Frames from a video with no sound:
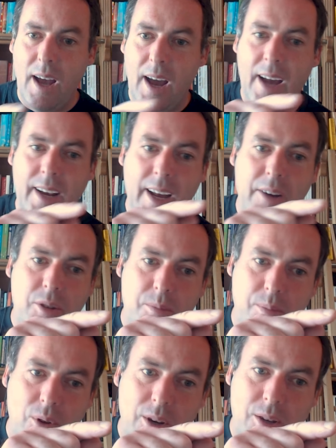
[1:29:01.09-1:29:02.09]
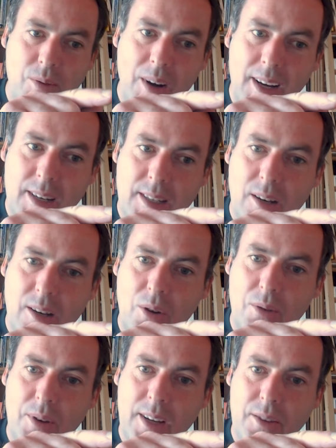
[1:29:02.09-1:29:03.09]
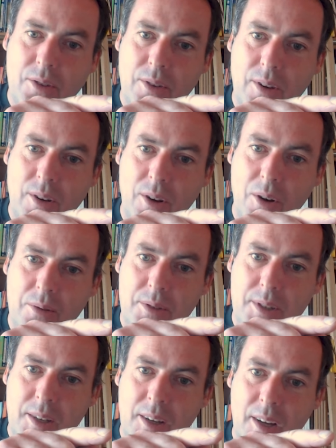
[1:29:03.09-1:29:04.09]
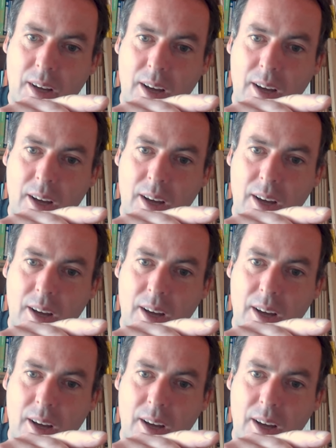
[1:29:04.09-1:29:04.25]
And now to breathe really slowly in through your nose